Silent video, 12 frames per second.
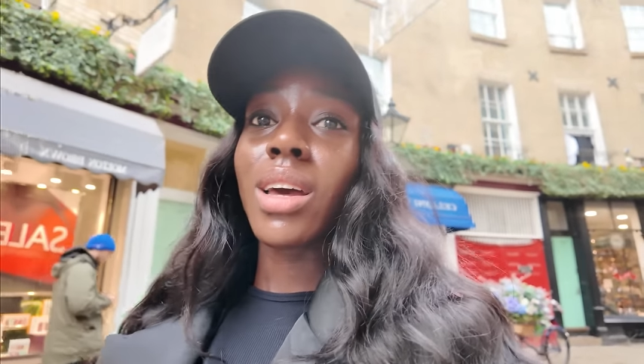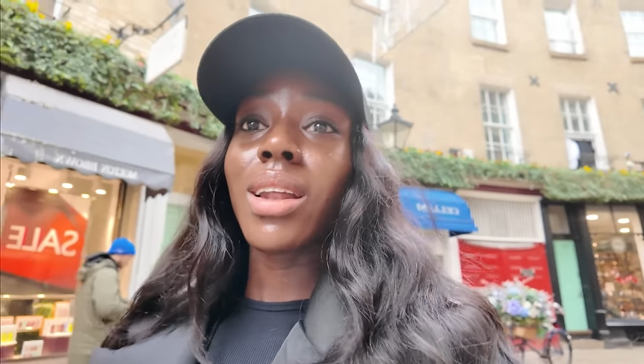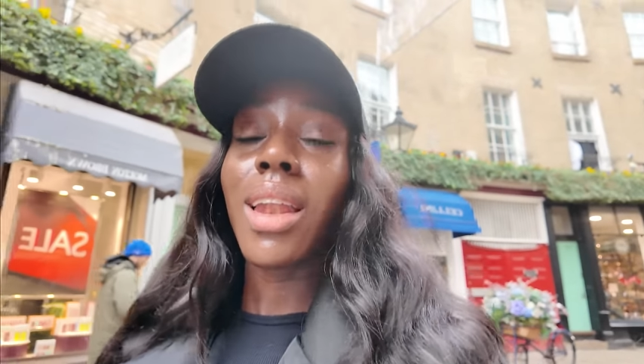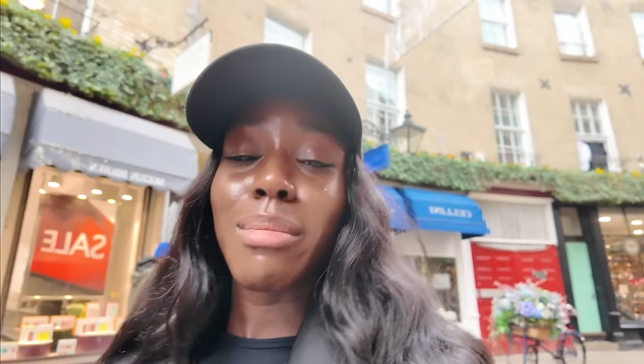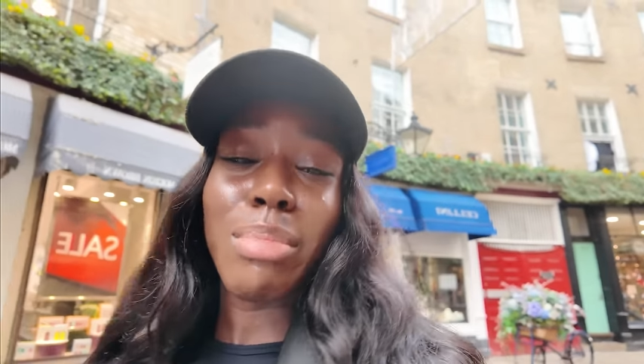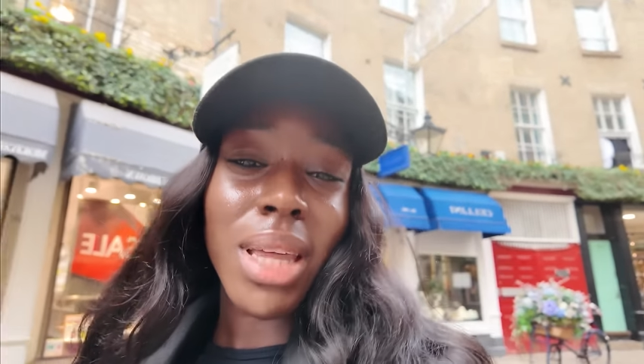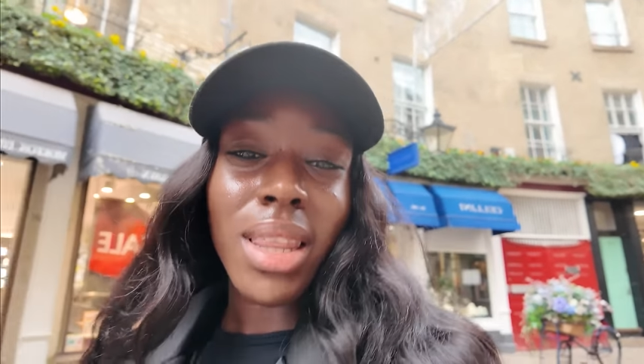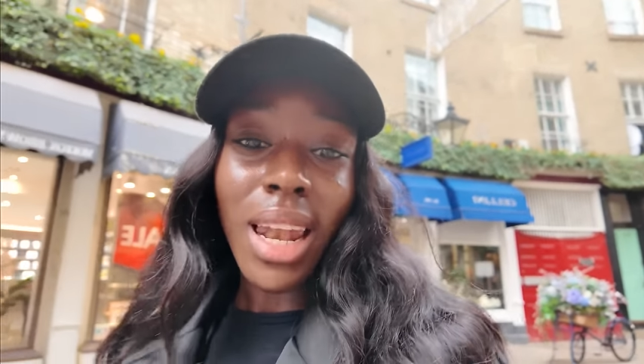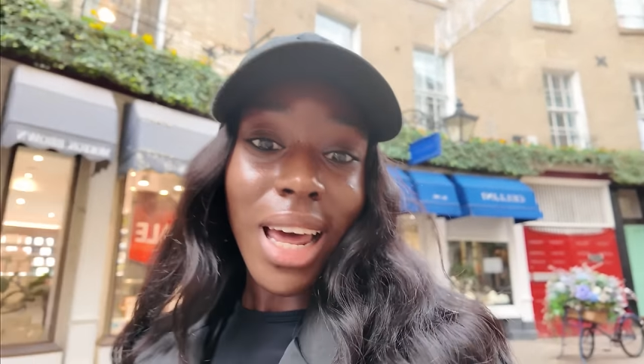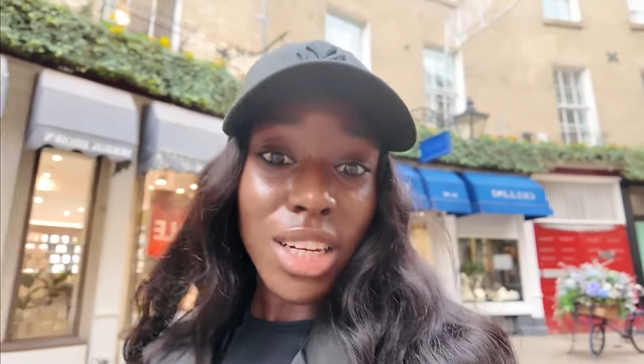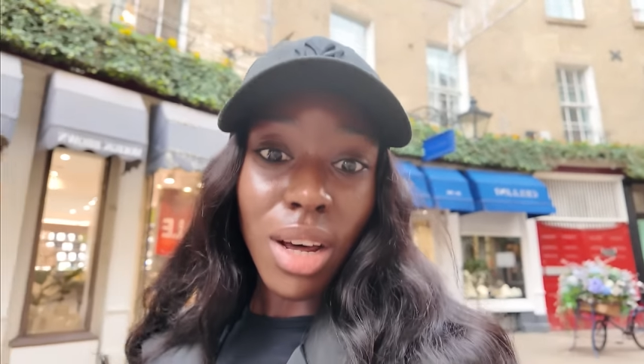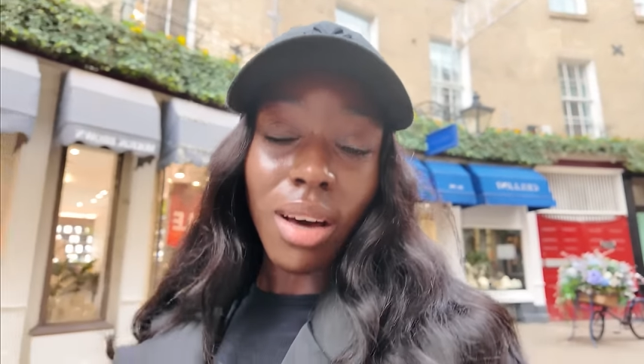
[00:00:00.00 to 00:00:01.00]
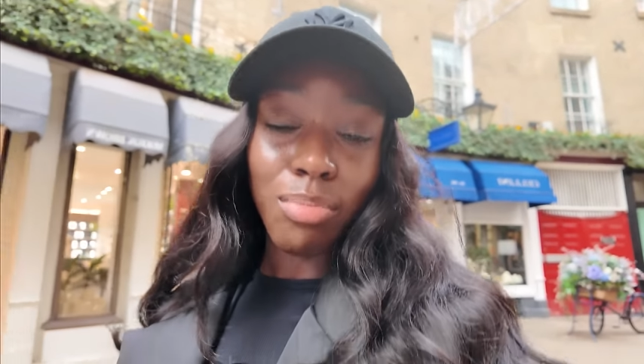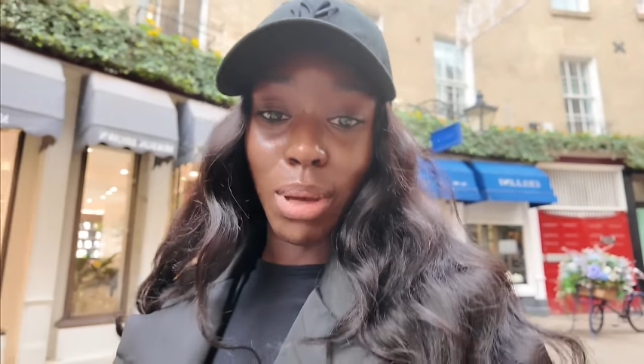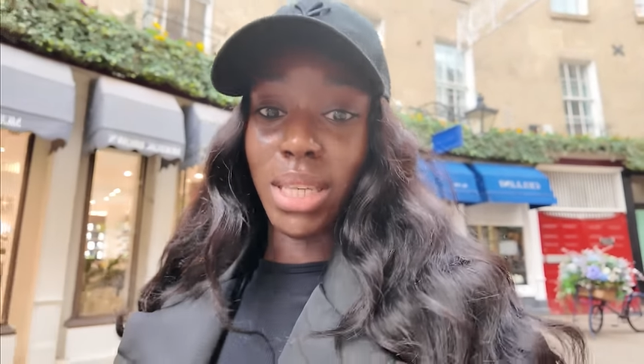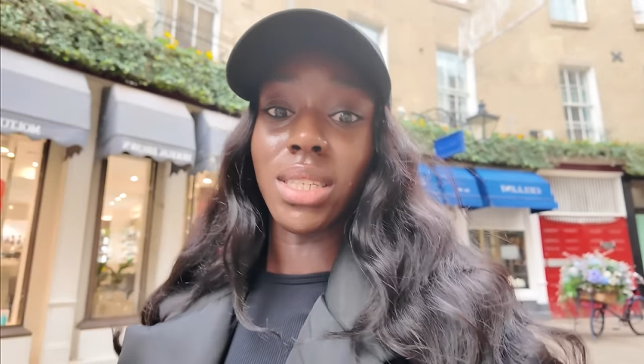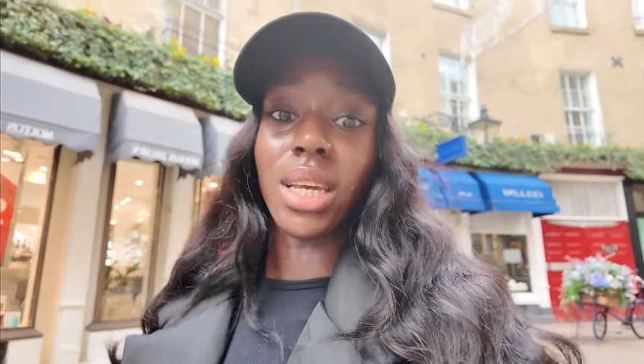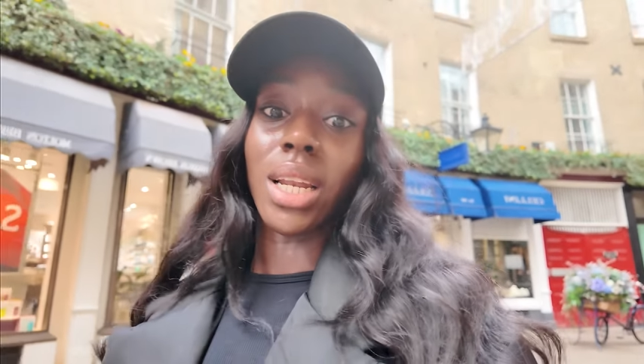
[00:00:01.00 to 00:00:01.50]
climbing the ladder,
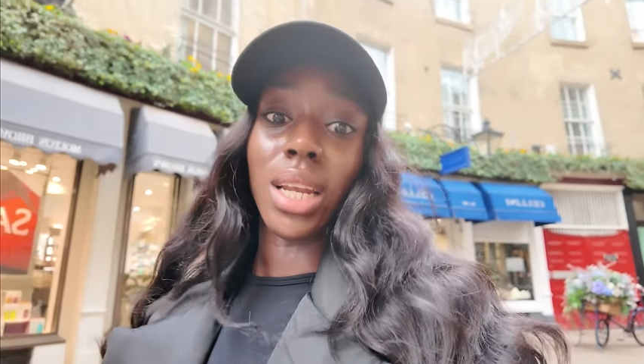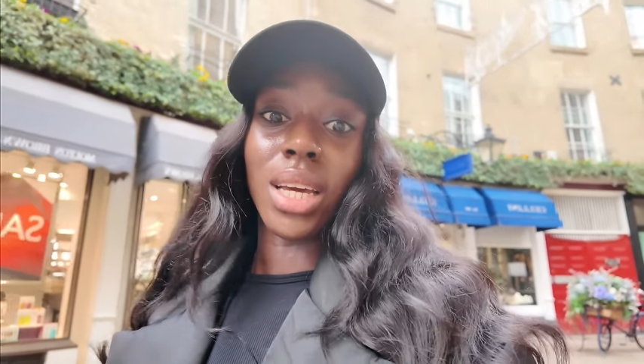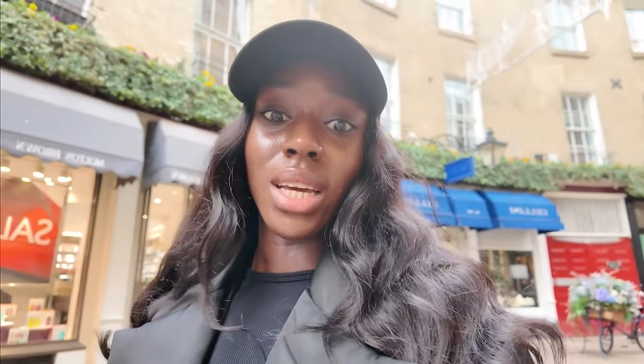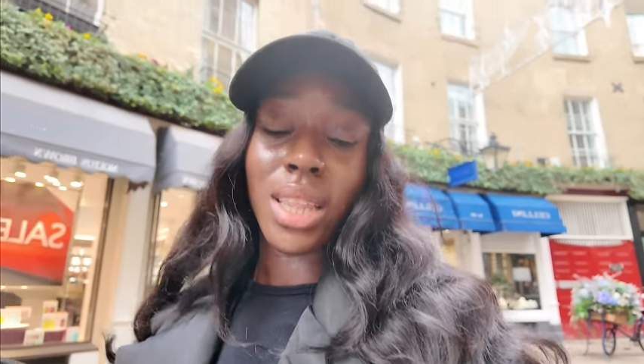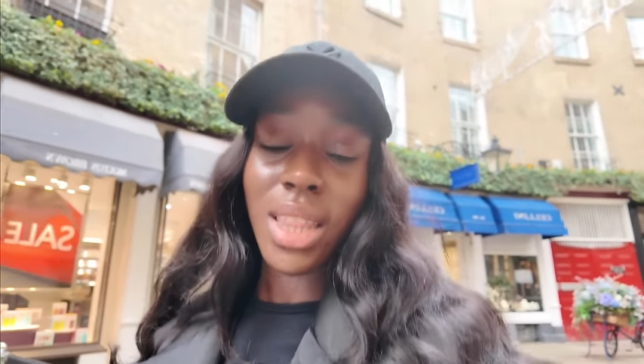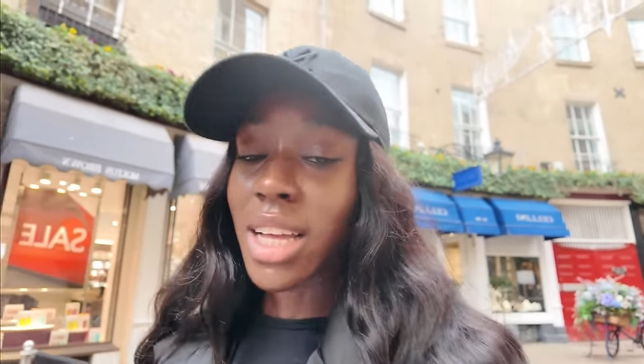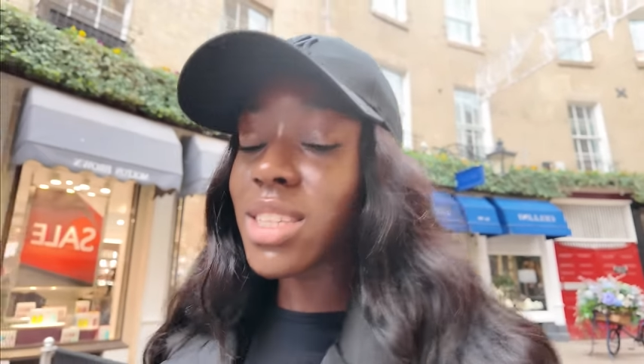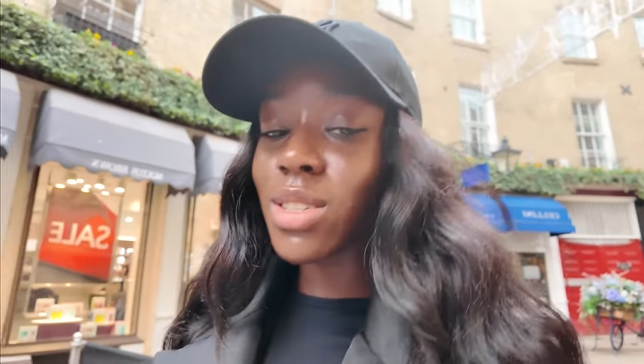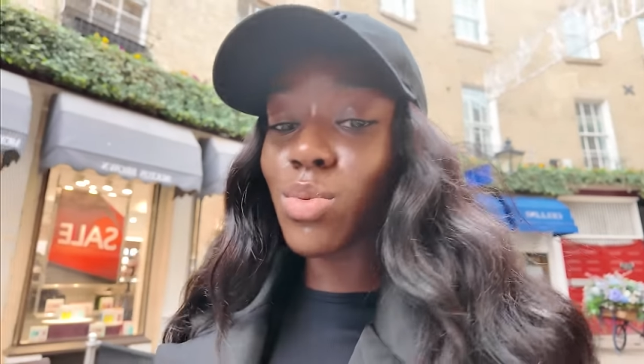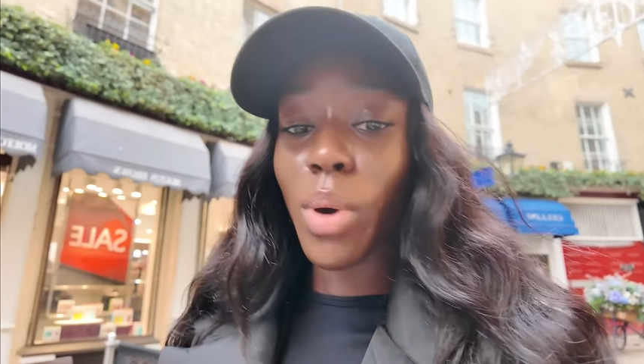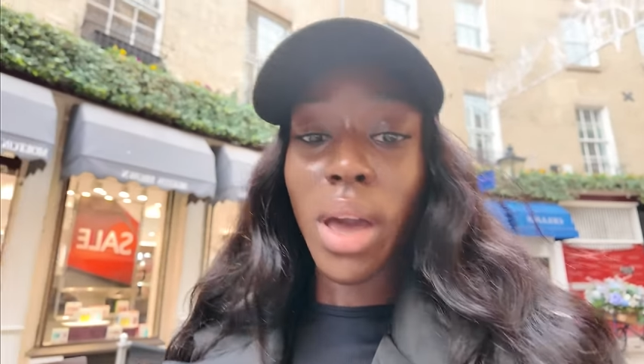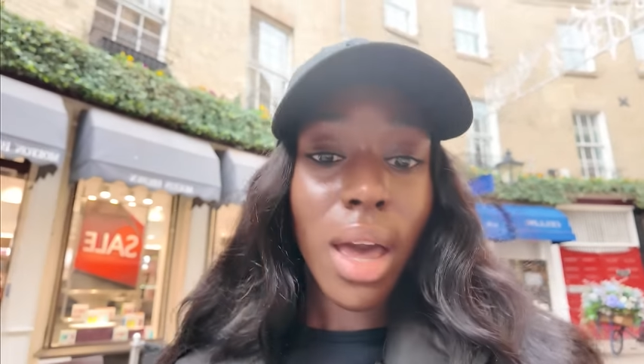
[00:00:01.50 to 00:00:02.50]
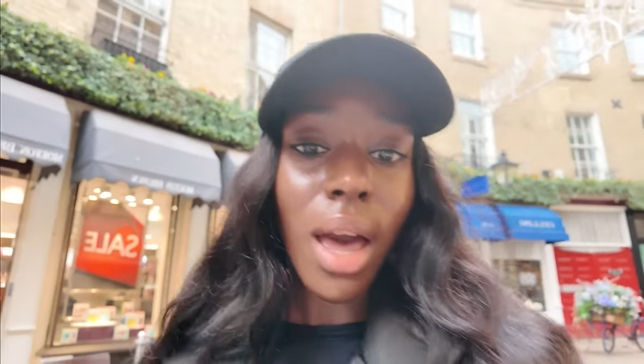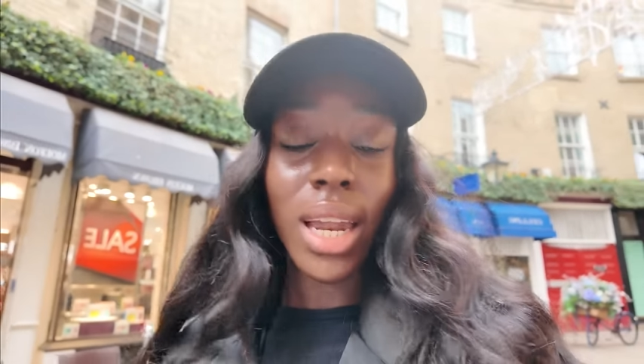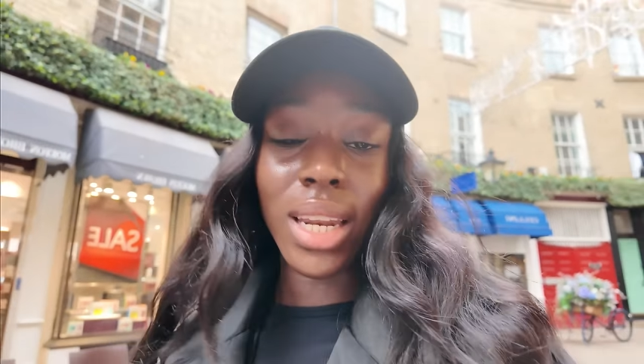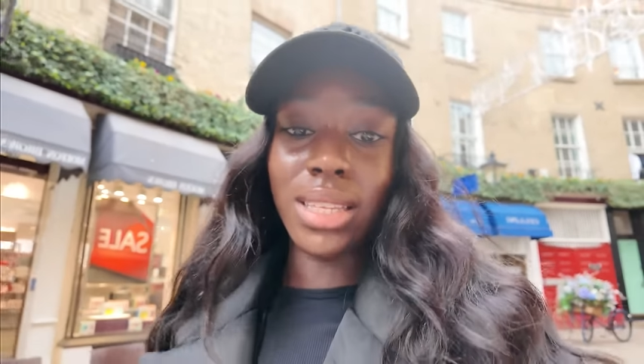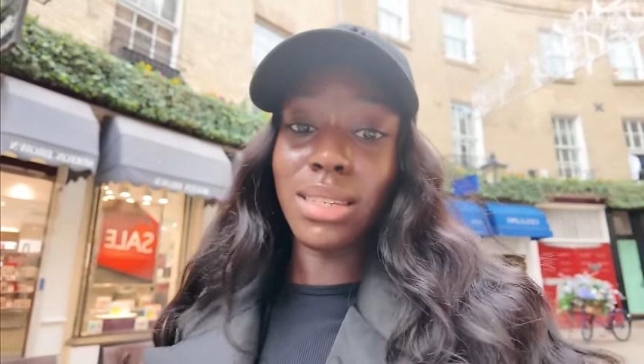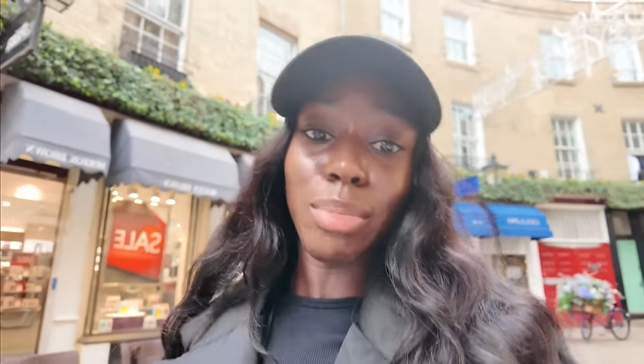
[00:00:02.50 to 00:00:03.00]
basically. That's where I
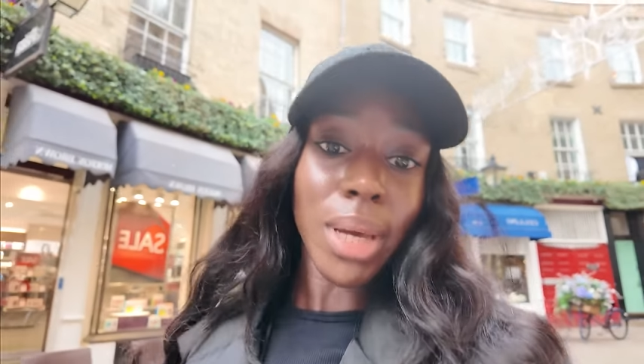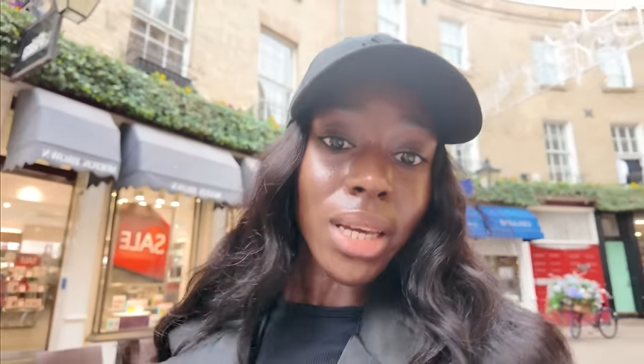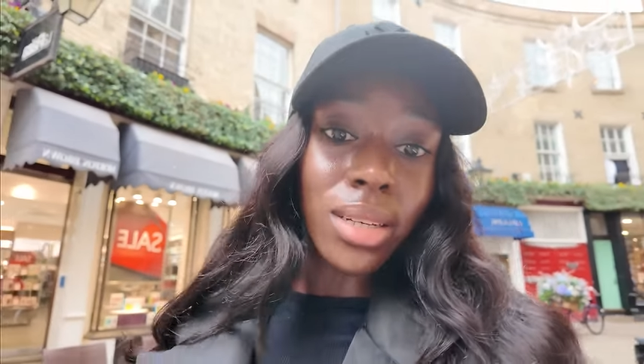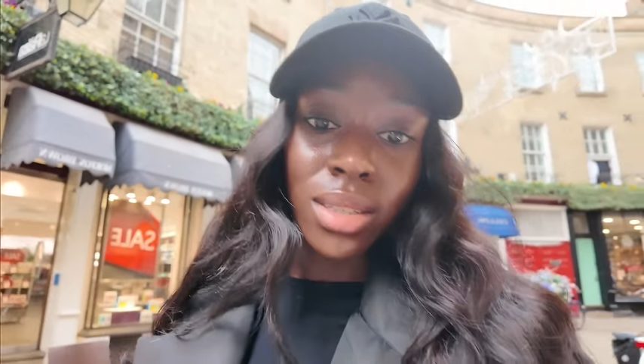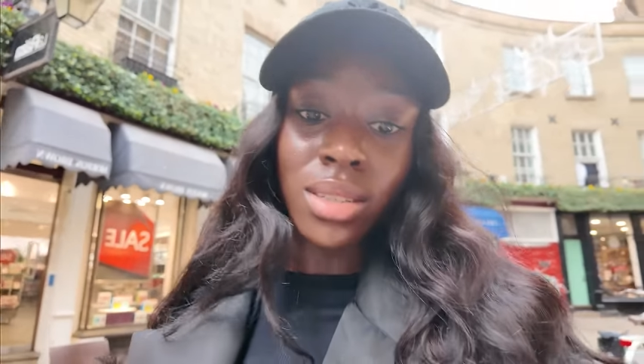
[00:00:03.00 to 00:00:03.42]
need to be.